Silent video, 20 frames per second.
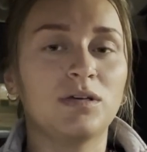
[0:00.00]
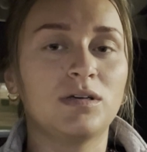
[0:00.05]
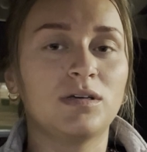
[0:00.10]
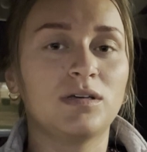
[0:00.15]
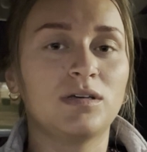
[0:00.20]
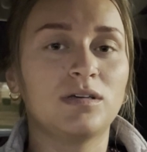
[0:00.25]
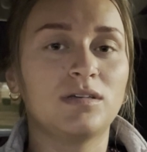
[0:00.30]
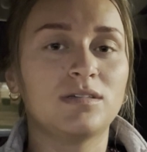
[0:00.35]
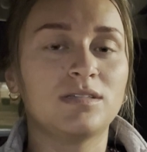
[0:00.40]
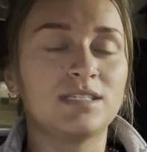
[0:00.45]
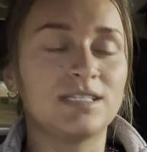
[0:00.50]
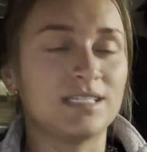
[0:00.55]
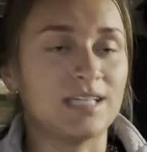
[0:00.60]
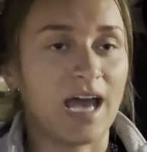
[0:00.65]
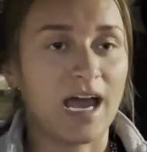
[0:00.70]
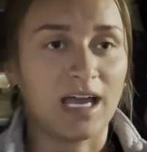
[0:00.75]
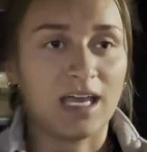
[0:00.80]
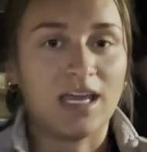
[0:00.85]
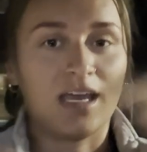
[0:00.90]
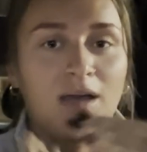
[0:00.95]

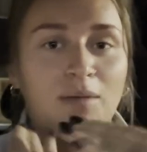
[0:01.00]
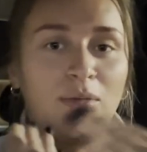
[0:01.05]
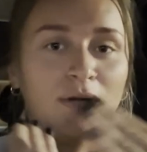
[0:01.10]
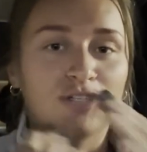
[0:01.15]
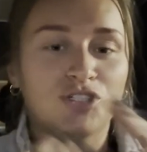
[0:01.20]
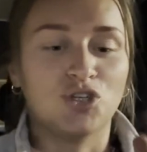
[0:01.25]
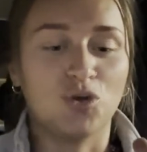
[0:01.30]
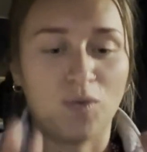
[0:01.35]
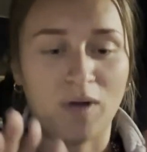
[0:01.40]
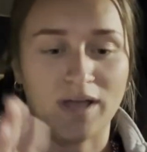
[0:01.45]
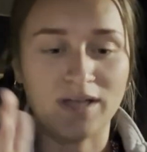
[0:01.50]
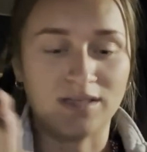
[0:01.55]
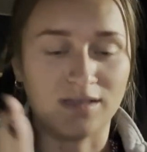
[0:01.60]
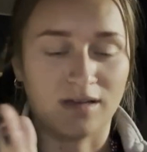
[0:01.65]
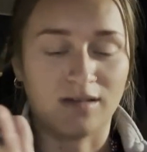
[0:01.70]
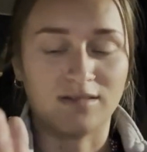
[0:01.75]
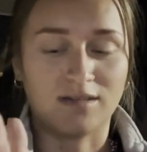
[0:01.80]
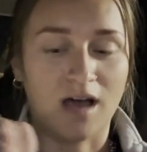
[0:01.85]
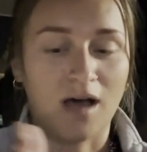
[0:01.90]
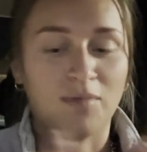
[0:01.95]
stacking a bunch of weights on
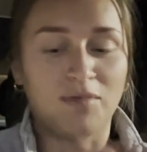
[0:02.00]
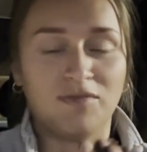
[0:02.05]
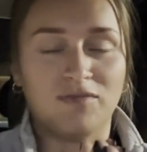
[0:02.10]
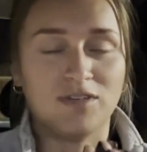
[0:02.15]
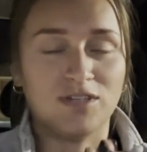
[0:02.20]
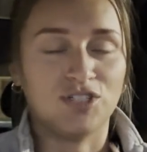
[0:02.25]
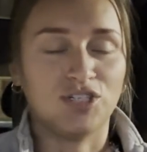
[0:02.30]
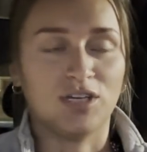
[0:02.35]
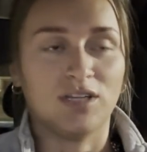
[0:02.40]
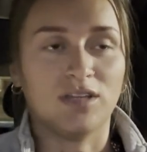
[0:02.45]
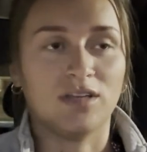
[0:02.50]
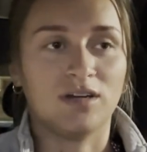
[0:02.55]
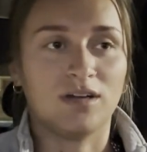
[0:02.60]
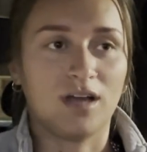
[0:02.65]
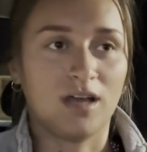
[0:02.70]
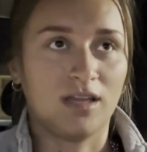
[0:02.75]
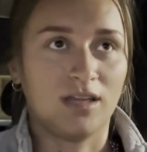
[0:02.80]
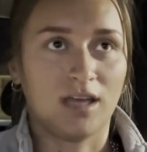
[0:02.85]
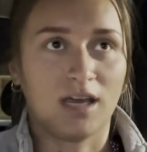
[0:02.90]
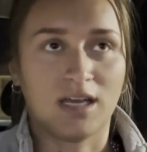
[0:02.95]
top of each other
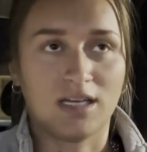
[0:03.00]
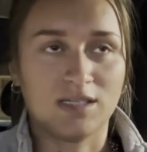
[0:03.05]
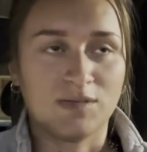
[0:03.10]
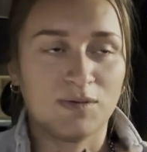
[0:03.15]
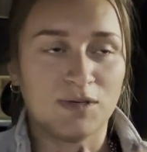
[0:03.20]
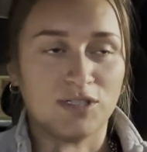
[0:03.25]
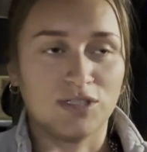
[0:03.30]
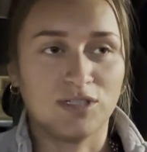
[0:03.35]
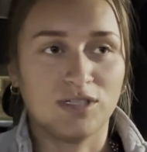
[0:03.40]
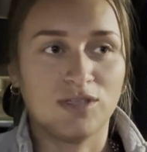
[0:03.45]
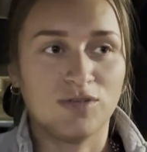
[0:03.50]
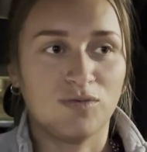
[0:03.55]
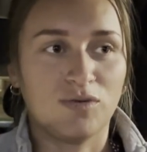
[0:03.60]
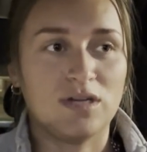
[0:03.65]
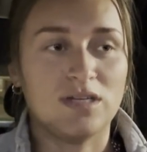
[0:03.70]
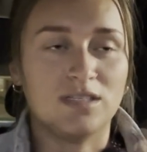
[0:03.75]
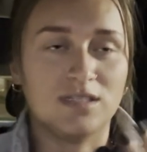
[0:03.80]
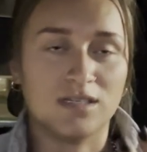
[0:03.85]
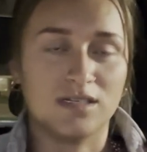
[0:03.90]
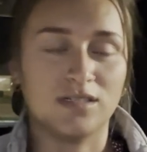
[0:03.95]
and like especially the
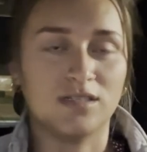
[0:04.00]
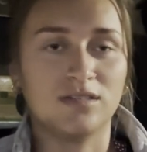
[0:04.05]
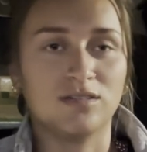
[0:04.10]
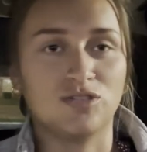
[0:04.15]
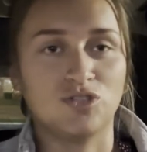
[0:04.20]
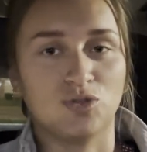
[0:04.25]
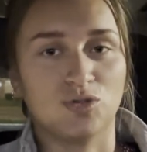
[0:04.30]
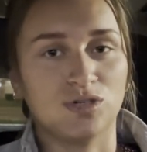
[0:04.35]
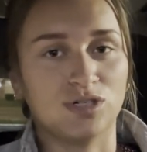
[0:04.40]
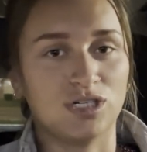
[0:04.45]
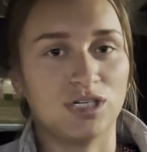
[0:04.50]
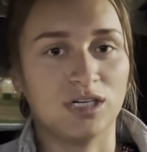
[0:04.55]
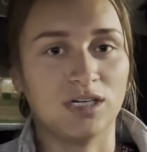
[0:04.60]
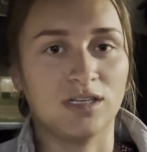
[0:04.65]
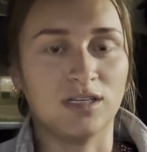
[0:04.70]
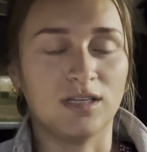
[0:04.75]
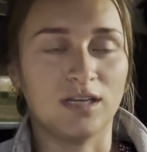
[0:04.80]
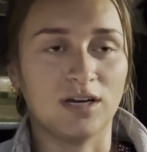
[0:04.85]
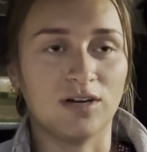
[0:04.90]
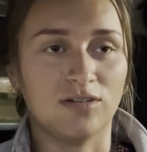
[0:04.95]
weights at Georgia
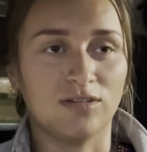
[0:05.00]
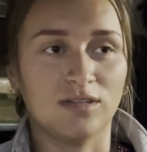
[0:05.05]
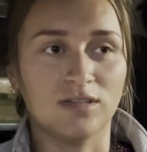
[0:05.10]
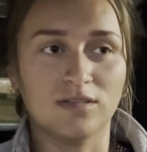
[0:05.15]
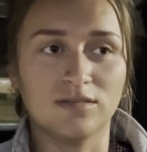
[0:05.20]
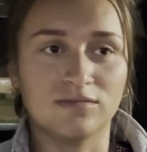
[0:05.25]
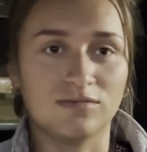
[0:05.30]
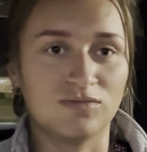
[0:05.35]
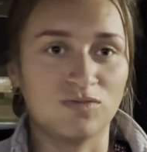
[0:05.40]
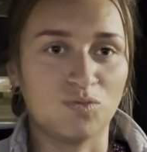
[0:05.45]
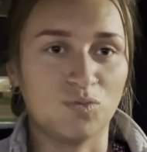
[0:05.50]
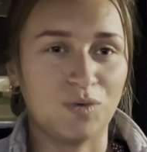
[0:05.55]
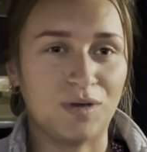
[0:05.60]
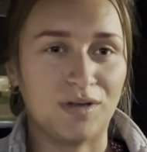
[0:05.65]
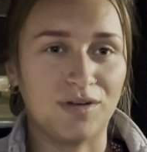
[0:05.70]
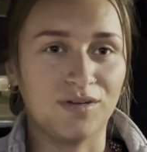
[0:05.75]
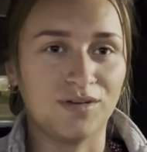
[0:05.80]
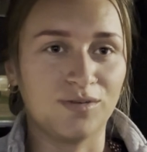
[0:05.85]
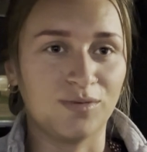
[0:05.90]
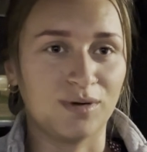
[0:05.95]
they're
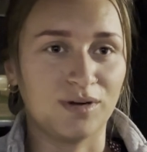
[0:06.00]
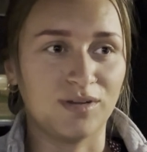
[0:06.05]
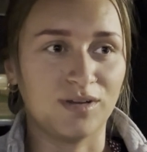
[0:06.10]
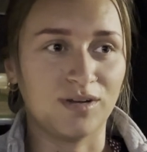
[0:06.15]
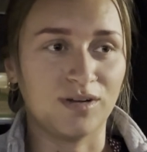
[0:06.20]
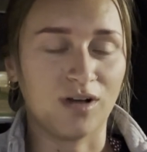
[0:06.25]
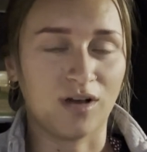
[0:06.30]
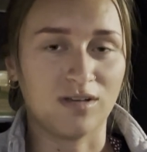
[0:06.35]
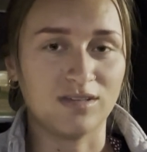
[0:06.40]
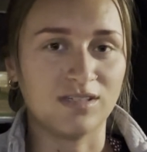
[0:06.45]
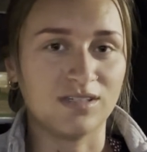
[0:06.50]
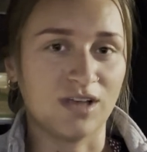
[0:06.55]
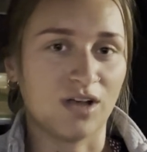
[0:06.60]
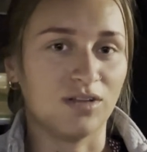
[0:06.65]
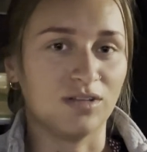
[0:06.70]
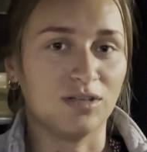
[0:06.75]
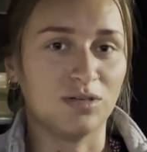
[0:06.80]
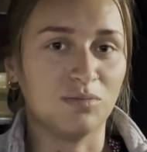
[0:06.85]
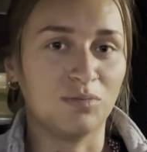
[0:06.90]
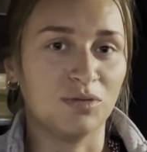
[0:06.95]
weird where they're not
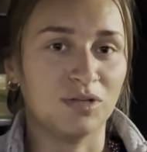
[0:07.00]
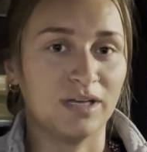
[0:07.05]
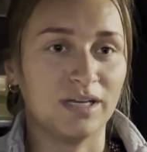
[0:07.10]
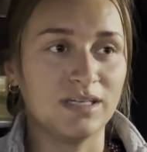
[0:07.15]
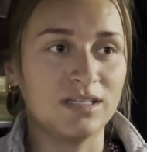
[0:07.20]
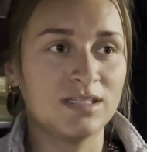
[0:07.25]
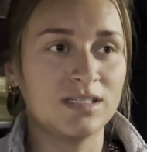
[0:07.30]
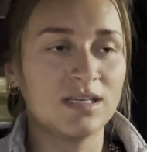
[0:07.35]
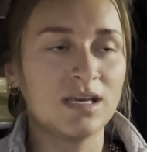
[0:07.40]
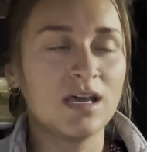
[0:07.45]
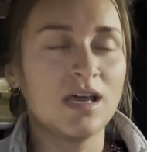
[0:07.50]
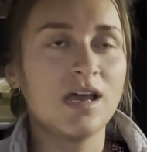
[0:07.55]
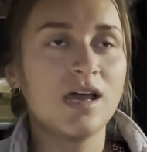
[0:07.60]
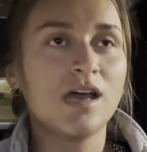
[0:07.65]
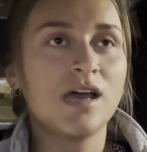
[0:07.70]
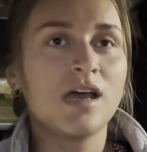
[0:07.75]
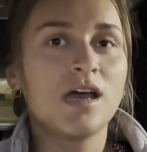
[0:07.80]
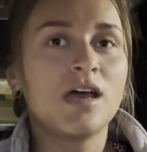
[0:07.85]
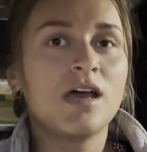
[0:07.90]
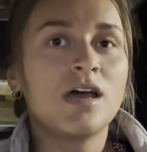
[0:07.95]
solid plates
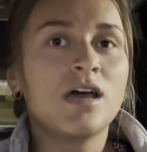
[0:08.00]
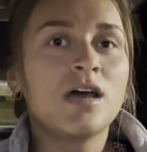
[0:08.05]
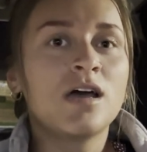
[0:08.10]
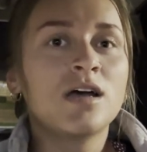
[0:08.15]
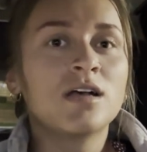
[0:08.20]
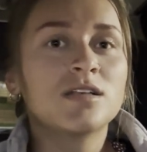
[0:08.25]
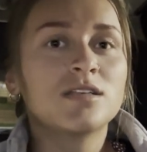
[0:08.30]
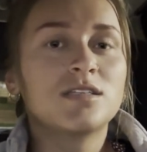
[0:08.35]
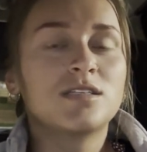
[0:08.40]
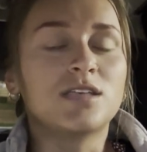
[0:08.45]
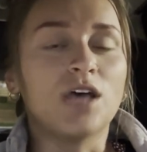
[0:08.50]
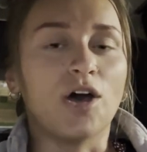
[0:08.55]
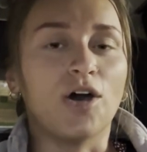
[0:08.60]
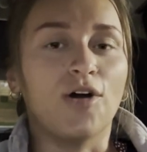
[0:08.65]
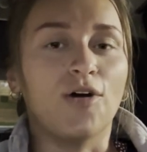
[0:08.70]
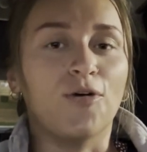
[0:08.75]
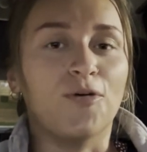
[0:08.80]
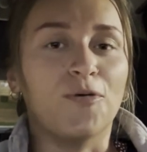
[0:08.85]
so